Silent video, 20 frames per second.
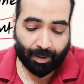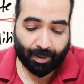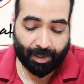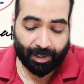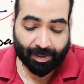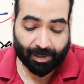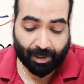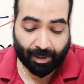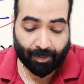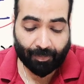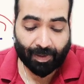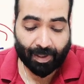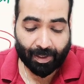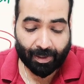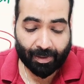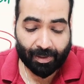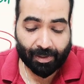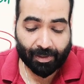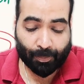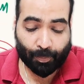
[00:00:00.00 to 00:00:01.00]

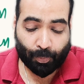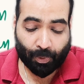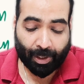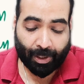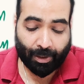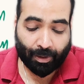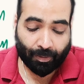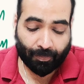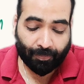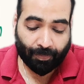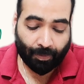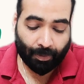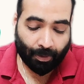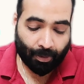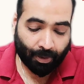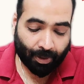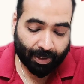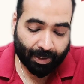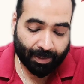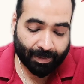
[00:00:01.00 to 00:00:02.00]
disadvantageous point of
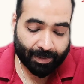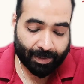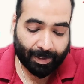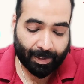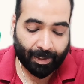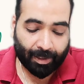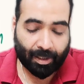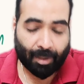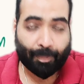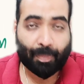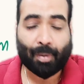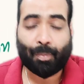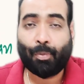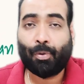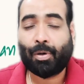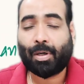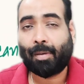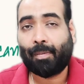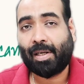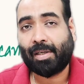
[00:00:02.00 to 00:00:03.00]
not considering the
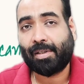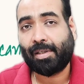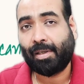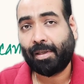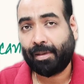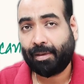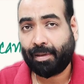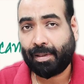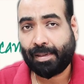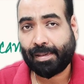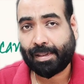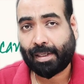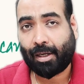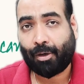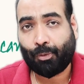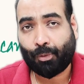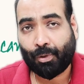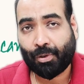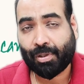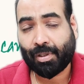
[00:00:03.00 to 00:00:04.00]
promoter margin in these
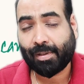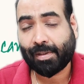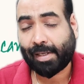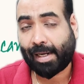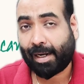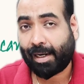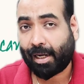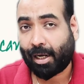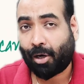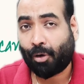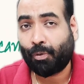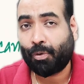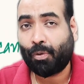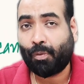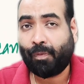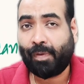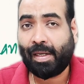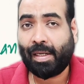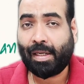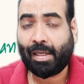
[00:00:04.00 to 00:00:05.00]
calculations, and how do
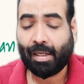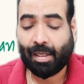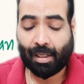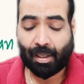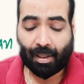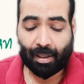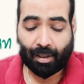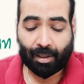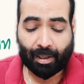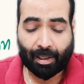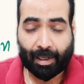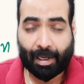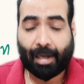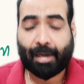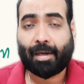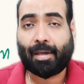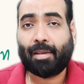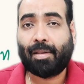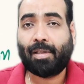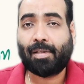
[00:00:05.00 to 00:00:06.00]
we
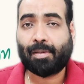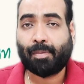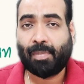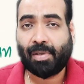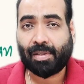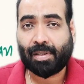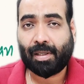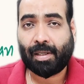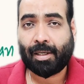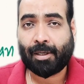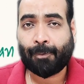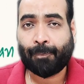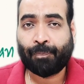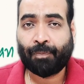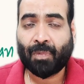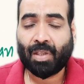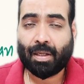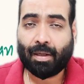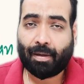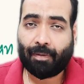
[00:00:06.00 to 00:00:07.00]
correct this mistake.
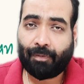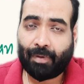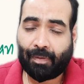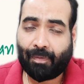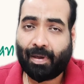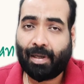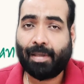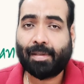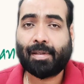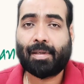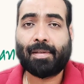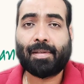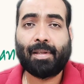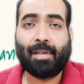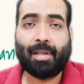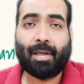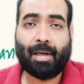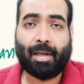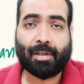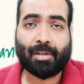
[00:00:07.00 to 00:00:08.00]
We will discuss
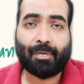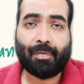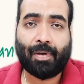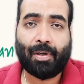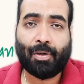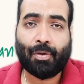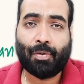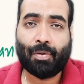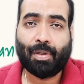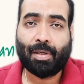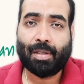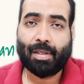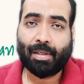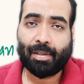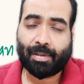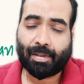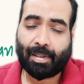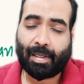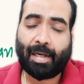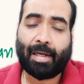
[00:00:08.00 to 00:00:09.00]
in the next video.
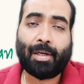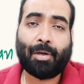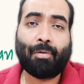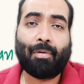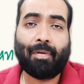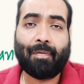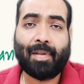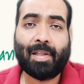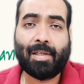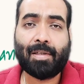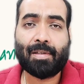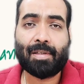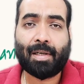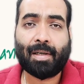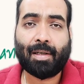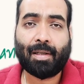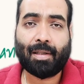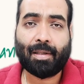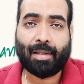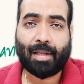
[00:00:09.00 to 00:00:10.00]
Stay tuned with this
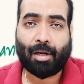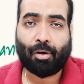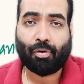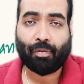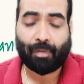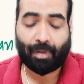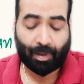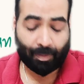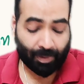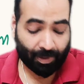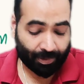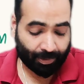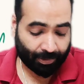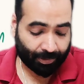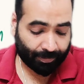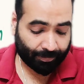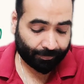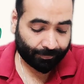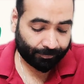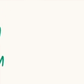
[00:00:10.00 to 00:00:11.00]
channel. Thank you very much.